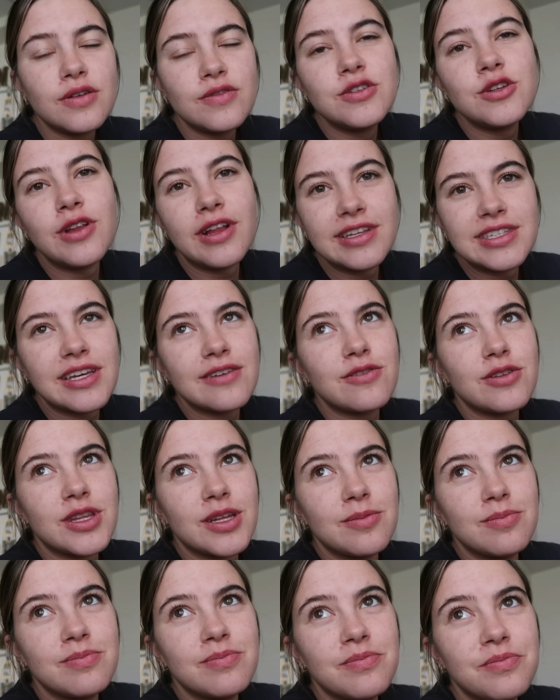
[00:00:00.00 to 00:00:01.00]
so we have two days left with
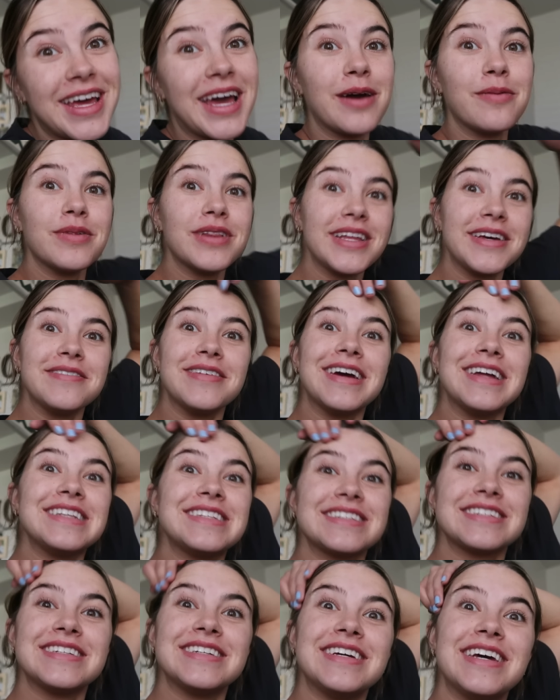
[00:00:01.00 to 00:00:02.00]
him. Can't believe
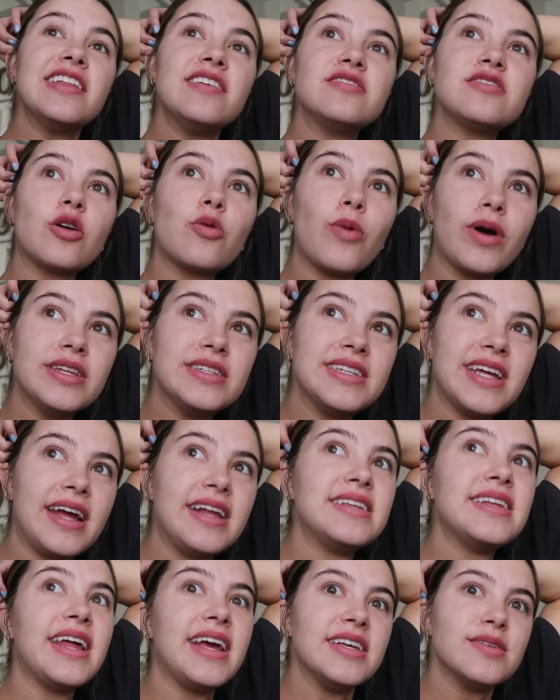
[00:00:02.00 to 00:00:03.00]
it. He was on
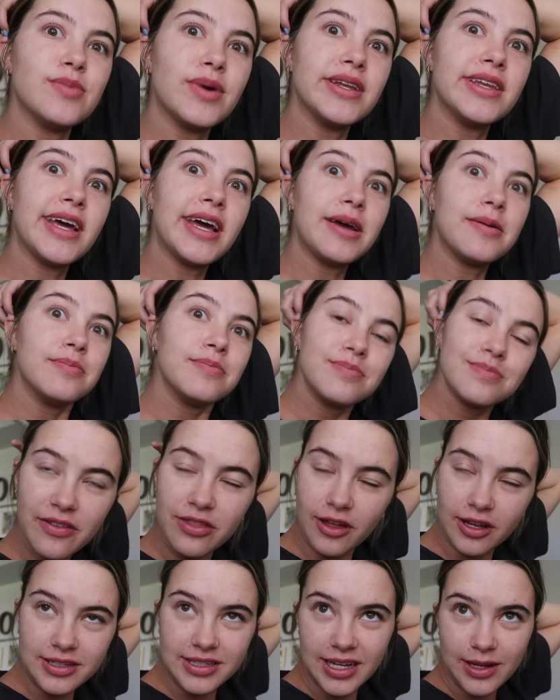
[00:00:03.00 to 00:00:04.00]
Wednesday and today's Monday. I
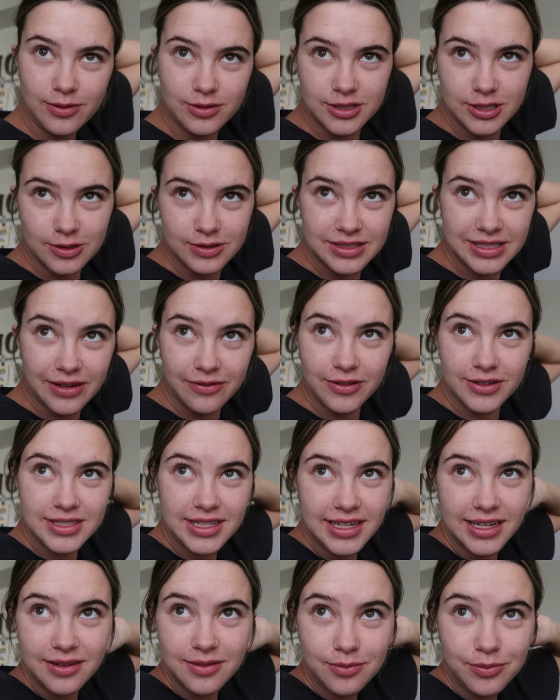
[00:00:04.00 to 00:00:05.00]
thought today was Tuesday for a
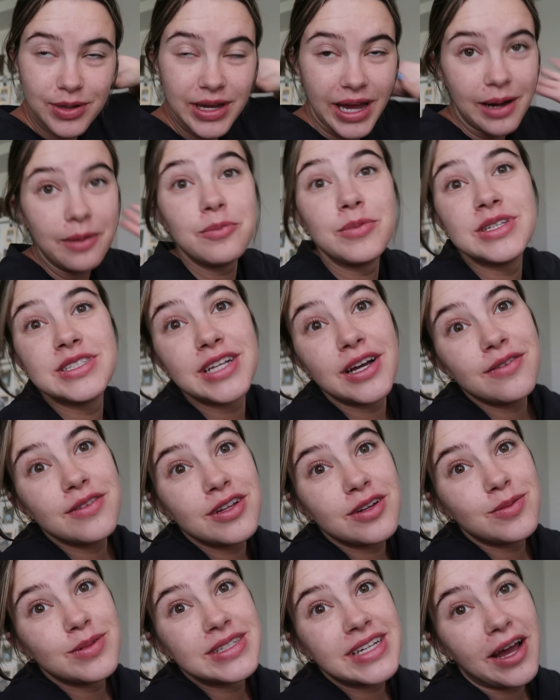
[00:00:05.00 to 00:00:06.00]
second. But yeah, we still have a
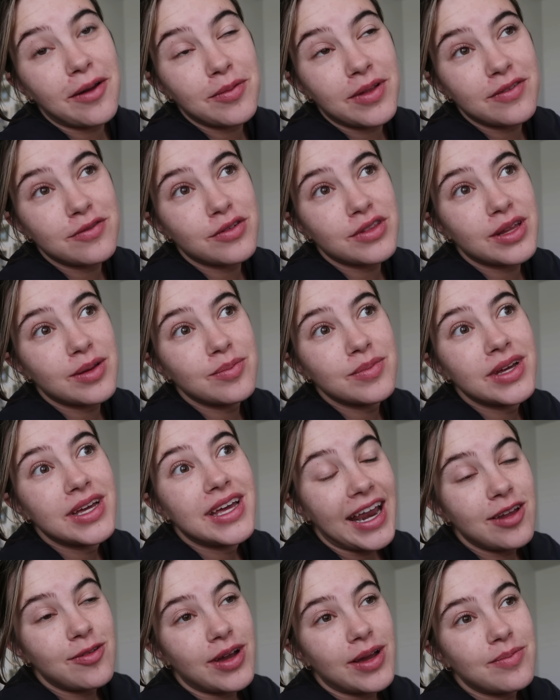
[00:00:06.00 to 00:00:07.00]
little bit of time left with him.
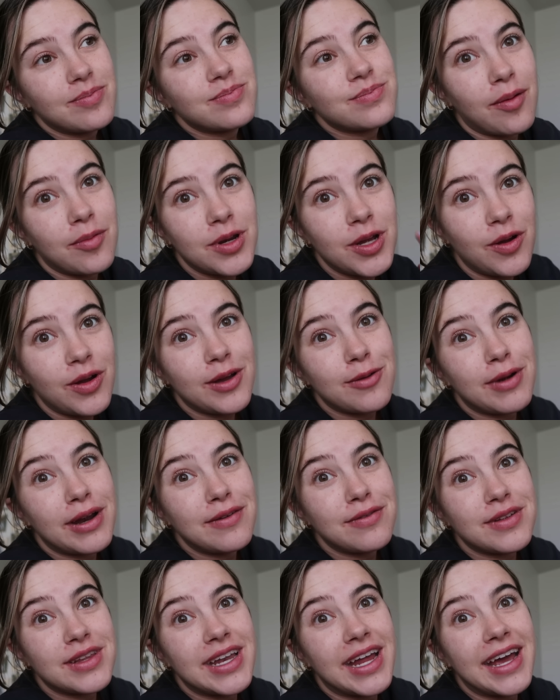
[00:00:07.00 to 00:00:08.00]
Anyway, I'm gonna go get
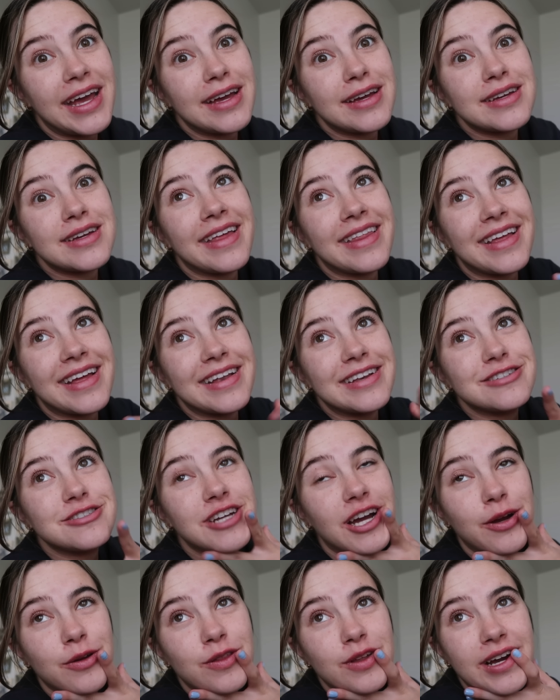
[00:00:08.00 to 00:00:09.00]
ready for the day and then
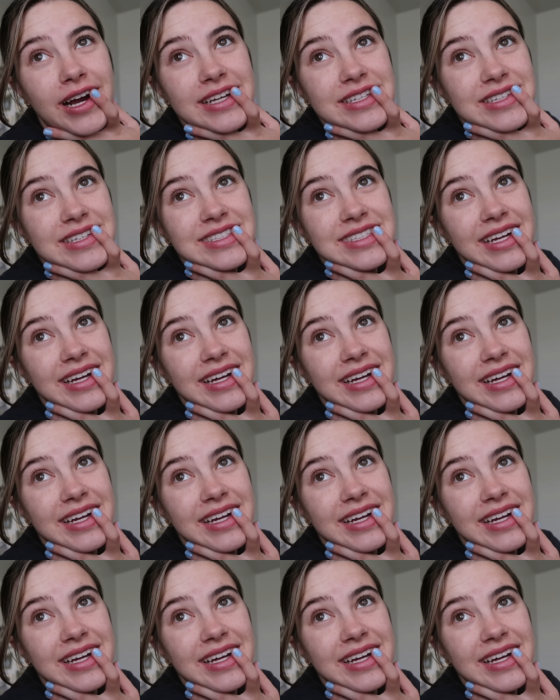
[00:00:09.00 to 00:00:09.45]
chat with you guys in a